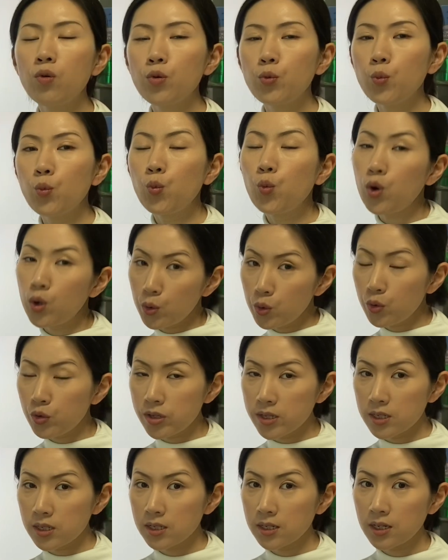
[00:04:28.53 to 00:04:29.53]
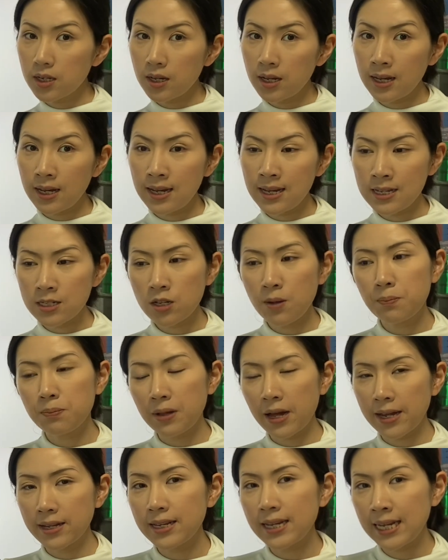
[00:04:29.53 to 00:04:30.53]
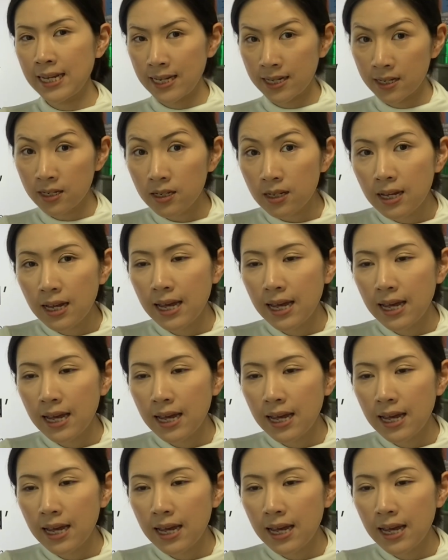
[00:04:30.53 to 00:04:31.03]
would is applied in